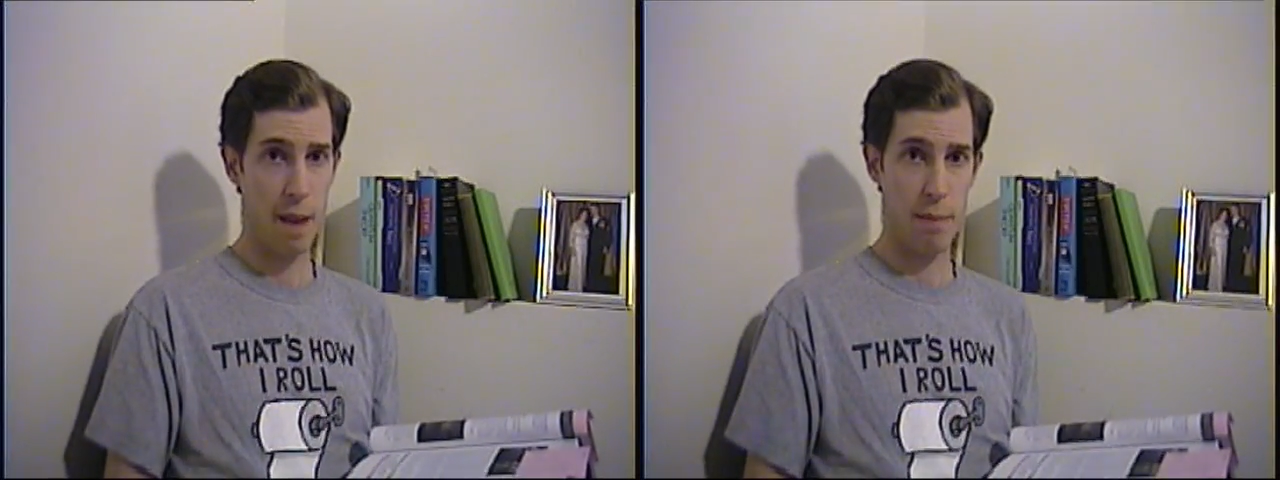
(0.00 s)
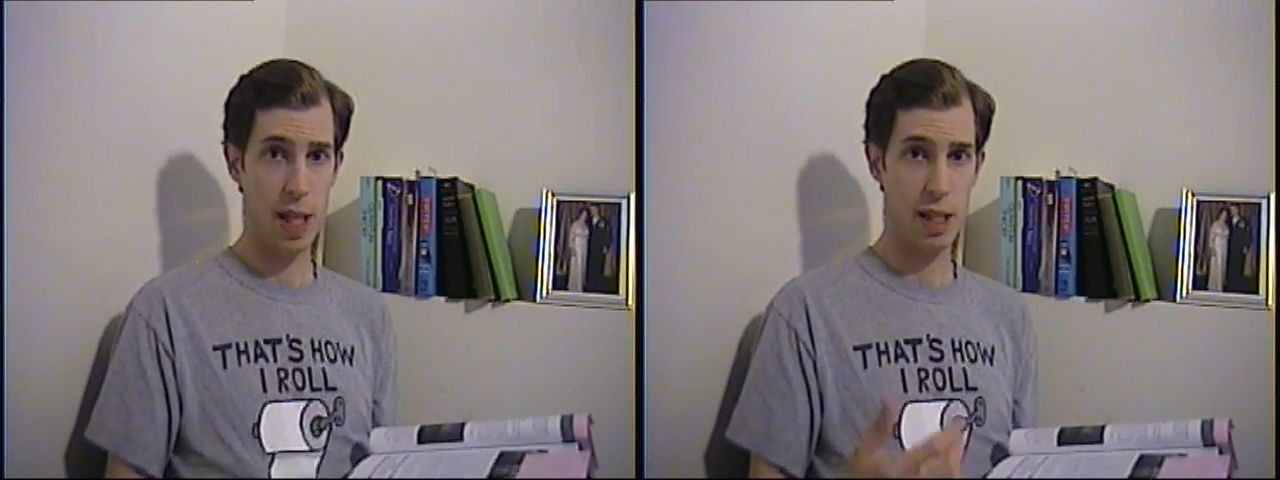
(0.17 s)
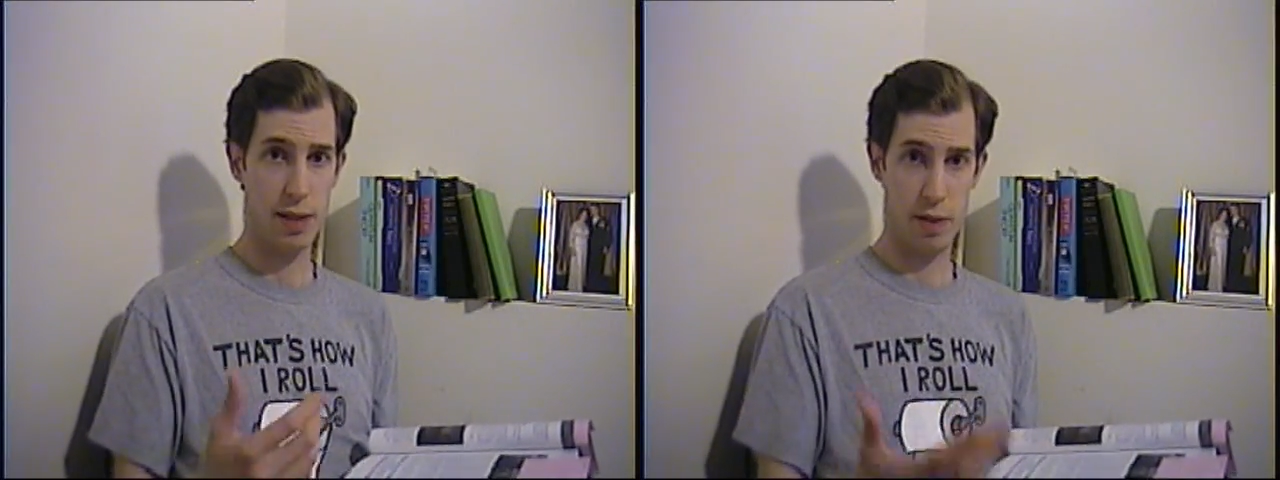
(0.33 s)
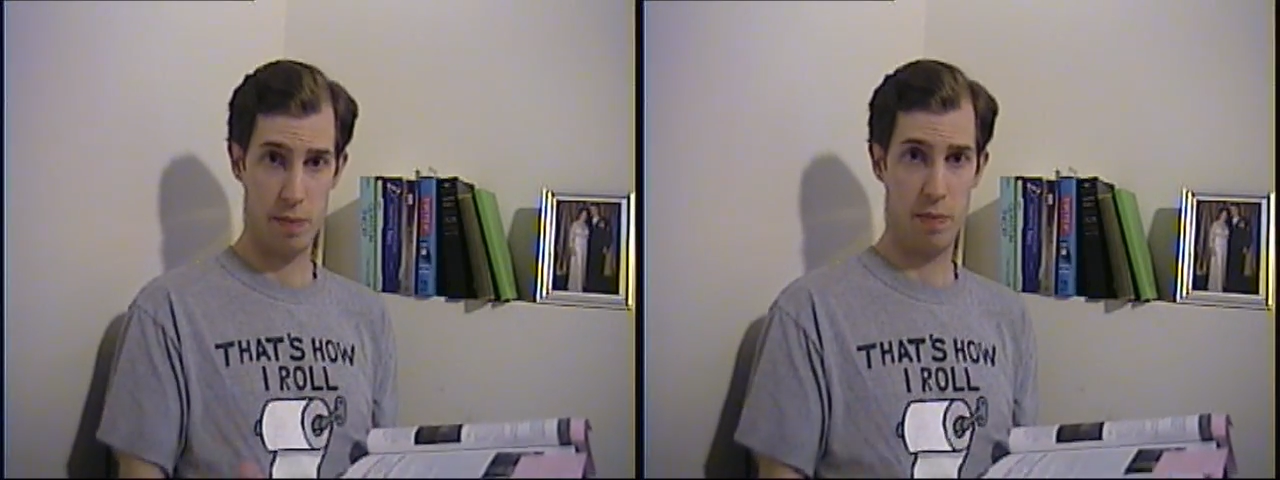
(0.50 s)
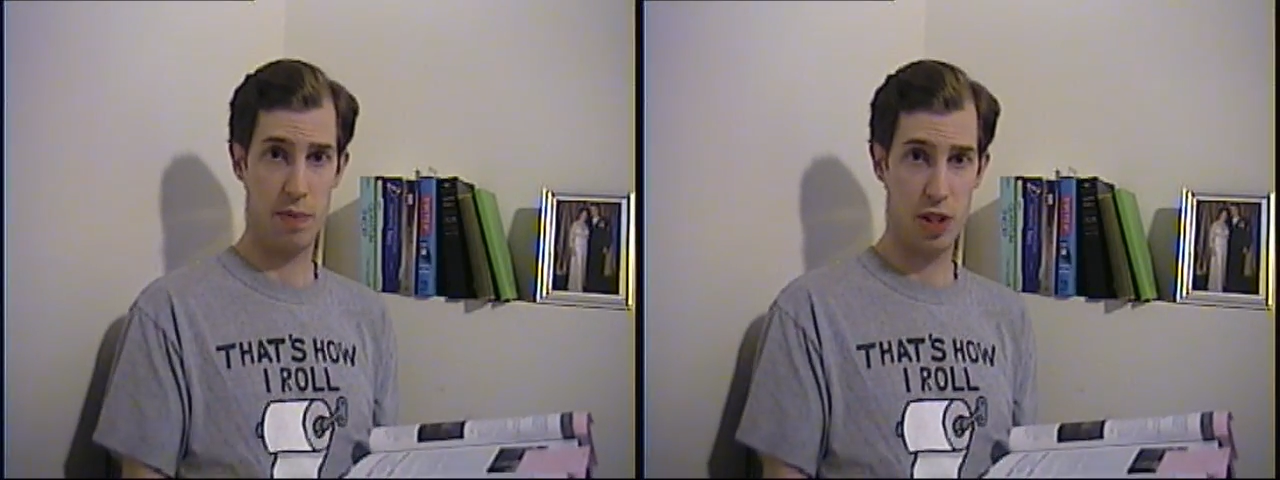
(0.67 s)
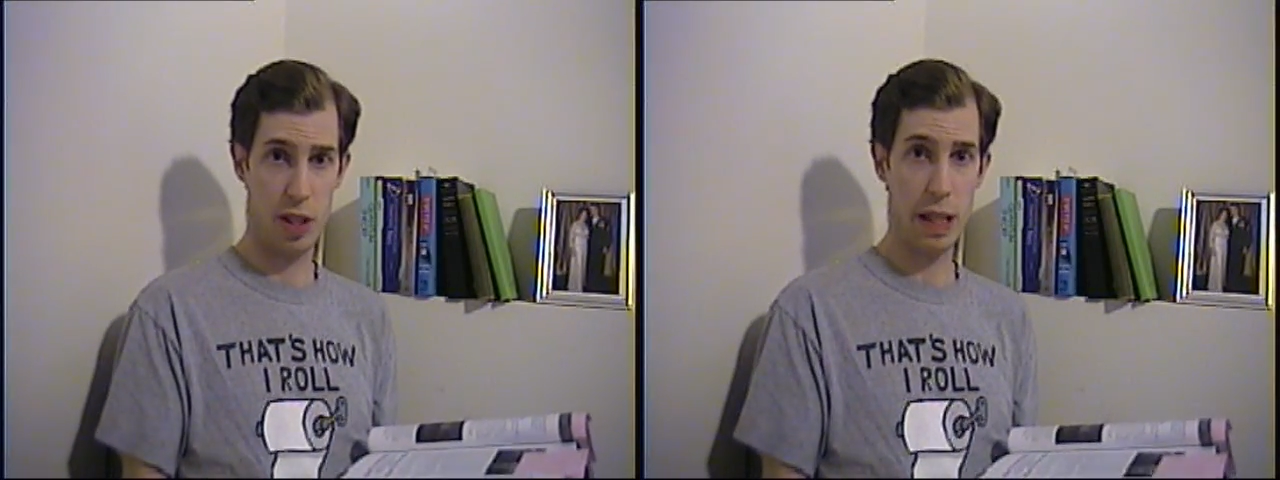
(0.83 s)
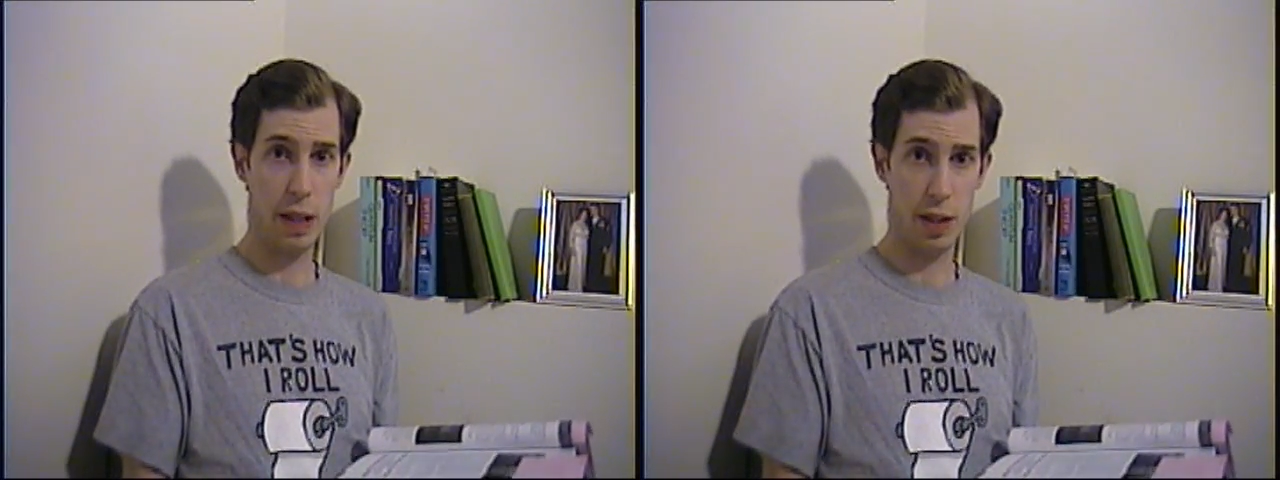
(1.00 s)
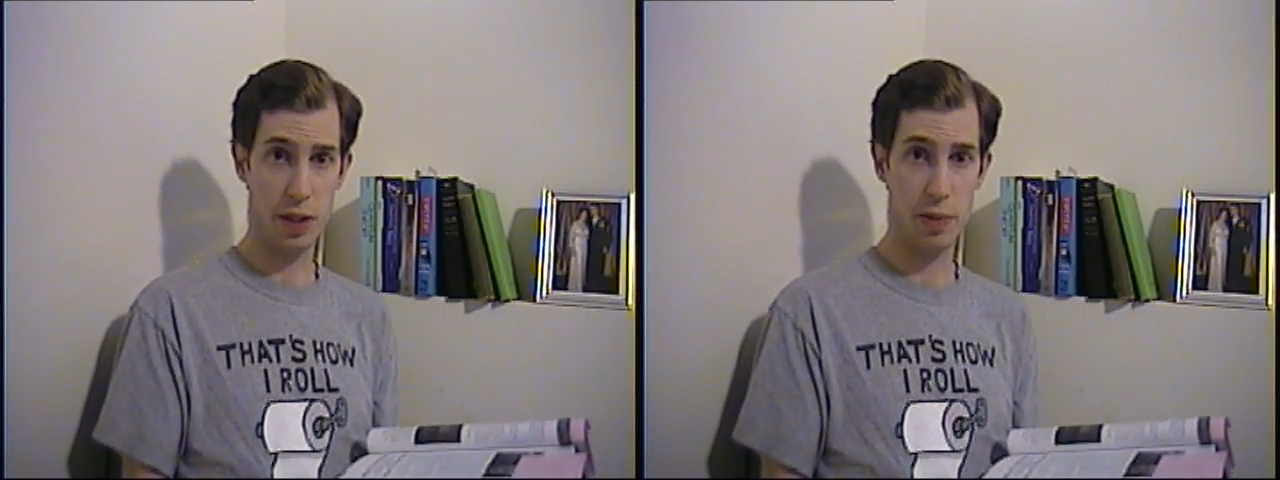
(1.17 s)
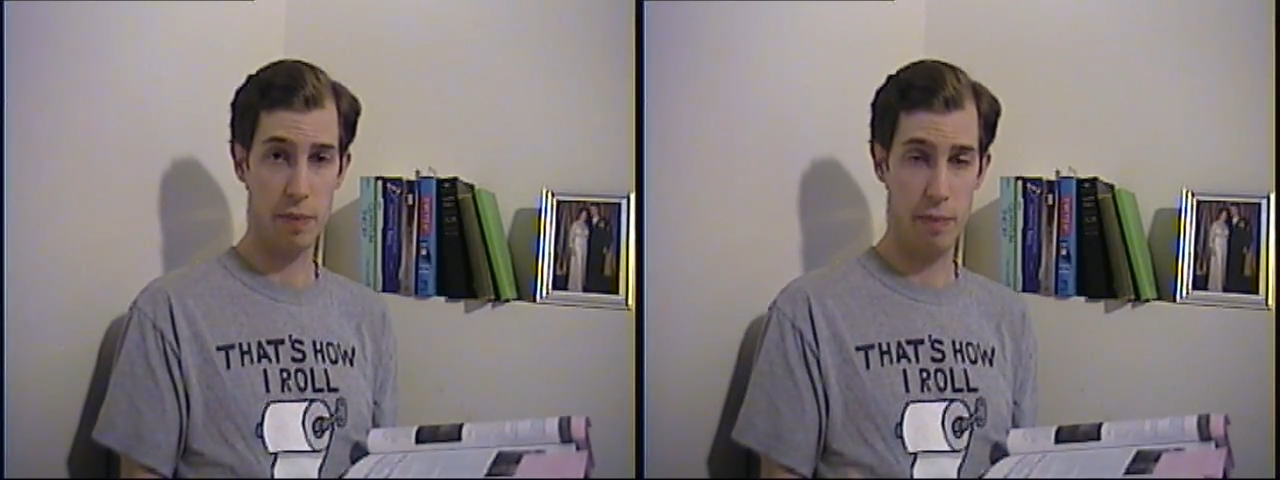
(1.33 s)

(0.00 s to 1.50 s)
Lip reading: Because steel is